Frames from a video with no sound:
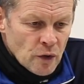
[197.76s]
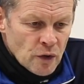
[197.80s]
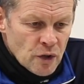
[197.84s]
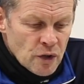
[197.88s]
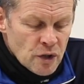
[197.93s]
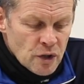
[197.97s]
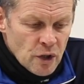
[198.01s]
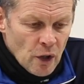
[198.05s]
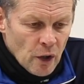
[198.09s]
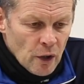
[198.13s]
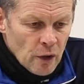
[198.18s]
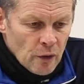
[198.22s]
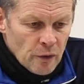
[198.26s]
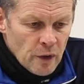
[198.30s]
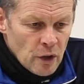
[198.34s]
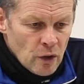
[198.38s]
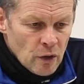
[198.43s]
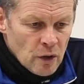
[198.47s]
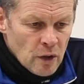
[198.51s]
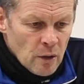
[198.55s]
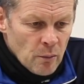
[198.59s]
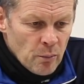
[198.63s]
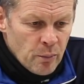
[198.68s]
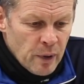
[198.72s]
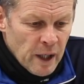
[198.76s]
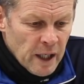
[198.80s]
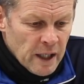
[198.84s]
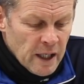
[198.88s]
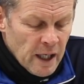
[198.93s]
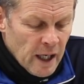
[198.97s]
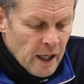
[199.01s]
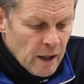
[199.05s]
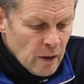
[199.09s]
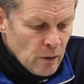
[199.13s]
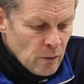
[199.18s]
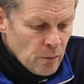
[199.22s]
style that you can
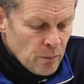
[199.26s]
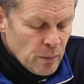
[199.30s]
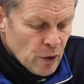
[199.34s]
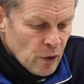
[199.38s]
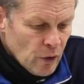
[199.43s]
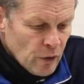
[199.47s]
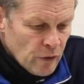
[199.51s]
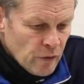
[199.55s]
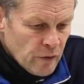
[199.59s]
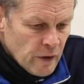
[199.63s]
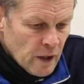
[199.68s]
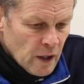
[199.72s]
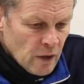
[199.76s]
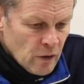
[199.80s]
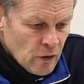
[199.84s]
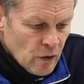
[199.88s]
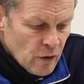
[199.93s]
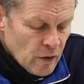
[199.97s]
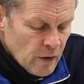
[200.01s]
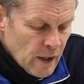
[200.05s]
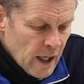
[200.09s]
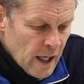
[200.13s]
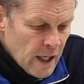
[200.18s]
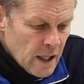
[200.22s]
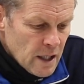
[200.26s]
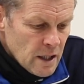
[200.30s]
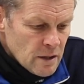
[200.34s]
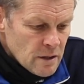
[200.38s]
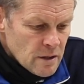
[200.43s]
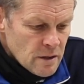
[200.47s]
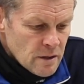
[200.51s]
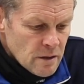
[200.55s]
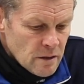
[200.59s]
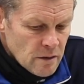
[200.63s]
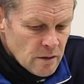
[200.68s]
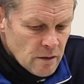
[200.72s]
pick out, but I think that
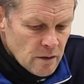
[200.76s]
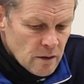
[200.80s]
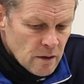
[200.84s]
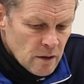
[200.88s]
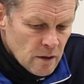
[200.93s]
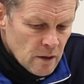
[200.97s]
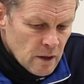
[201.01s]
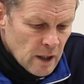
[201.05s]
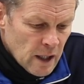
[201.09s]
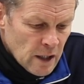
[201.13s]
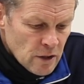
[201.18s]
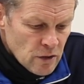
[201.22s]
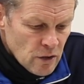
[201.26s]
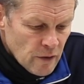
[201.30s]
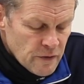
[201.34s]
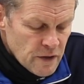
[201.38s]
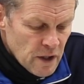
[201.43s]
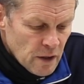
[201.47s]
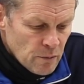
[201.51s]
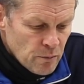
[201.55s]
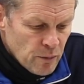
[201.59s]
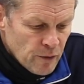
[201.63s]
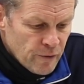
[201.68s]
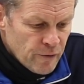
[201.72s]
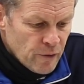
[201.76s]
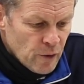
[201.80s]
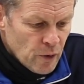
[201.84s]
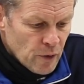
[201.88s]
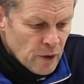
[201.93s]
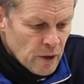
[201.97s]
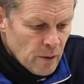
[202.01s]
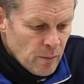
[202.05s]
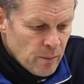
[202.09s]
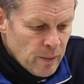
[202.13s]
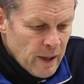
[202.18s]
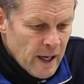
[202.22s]
is, as I've said
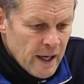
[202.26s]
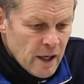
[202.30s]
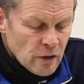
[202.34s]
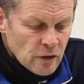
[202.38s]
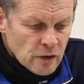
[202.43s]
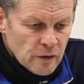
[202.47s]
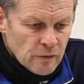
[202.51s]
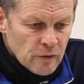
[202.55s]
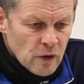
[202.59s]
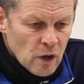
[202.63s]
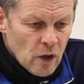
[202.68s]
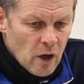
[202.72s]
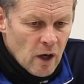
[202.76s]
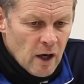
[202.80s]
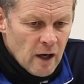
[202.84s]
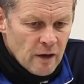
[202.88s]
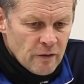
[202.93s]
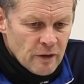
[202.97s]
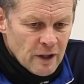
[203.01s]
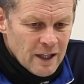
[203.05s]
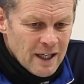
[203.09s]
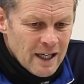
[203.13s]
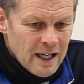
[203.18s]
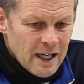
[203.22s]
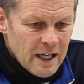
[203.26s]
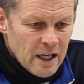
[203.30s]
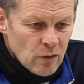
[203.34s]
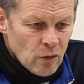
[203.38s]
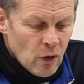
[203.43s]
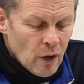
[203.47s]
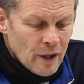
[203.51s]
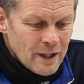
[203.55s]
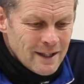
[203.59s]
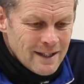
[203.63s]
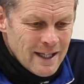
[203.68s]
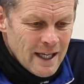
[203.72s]
before, your players have got to have a
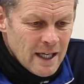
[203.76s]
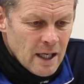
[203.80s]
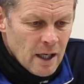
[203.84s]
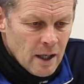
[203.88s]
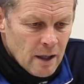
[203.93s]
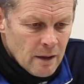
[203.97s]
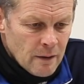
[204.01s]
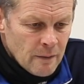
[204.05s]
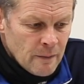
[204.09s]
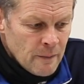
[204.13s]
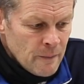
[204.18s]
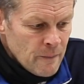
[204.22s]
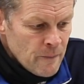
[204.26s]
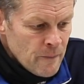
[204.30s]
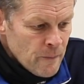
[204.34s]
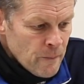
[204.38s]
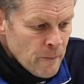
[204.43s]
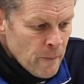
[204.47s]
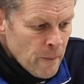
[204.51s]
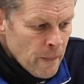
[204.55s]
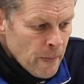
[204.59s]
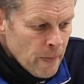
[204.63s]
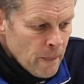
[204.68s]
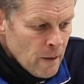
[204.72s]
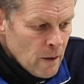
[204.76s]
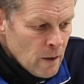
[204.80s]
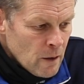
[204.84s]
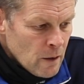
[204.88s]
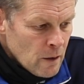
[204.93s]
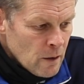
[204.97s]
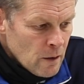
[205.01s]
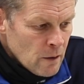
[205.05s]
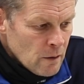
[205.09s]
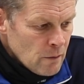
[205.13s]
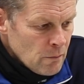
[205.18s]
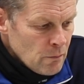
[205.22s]
clear idea,
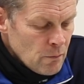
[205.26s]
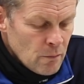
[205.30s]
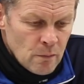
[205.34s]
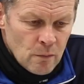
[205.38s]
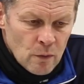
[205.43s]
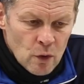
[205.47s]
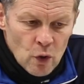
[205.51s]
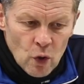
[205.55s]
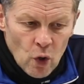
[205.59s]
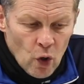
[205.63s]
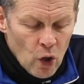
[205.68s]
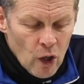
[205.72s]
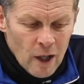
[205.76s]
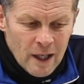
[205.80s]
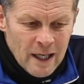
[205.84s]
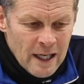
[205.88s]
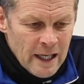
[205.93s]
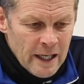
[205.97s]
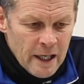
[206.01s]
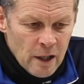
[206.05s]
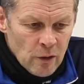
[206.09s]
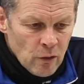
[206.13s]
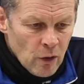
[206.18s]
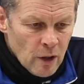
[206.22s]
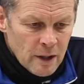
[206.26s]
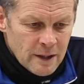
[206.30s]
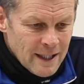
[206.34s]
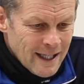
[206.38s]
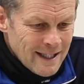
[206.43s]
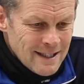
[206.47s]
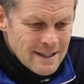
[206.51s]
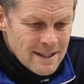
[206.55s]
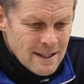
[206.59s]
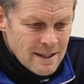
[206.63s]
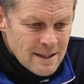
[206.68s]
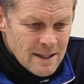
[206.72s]
not a clear
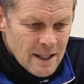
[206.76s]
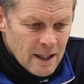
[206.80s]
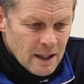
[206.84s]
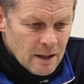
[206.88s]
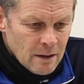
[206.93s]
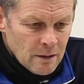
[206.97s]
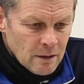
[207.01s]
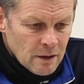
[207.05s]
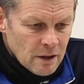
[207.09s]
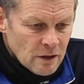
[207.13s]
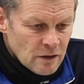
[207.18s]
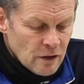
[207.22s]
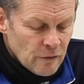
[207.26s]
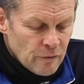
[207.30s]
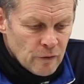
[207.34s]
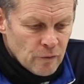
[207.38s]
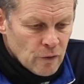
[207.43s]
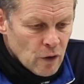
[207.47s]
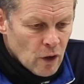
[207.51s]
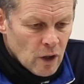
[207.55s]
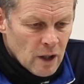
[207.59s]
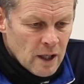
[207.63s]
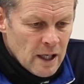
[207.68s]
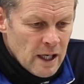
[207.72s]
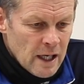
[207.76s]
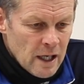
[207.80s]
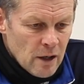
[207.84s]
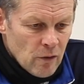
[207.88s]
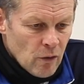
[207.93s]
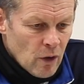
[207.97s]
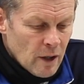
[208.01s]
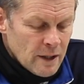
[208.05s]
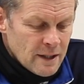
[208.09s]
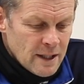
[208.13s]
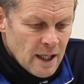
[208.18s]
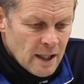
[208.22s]
identity, because if you've got a
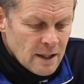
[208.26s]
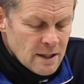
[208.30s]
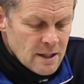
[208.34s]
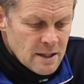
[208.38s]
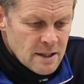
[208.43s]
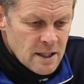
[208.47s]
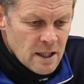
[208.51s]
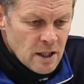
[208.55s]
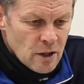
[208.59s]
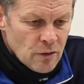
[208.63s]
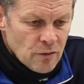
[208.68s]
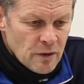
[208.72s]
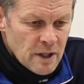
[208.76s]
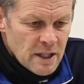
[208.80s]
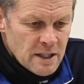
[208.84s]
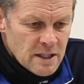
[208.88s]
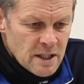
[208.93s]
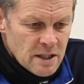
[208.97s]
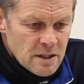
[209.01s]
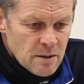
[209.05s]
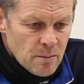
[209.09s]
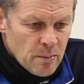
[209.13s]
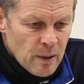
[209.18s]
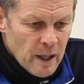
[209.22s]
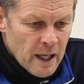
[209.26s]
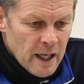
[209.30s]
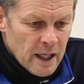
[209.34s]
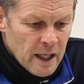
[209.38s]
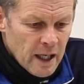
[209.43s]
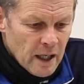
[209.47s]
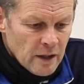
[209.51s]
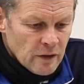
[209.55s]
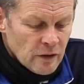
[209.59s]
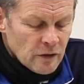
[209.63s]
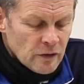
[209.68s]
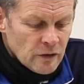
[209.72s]
clear identity, you're easy to play
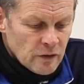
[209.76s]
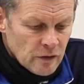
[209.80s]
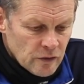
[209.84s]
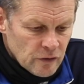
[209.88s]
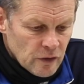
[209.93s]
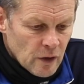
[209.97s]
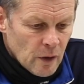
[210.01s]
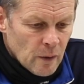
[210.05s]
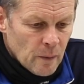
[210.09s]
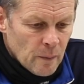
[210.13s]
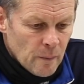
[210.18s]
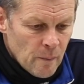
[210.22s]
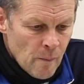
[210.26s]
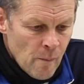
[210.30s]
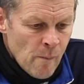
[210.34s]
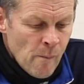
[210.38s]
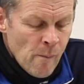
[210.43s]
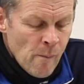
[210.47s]
against. So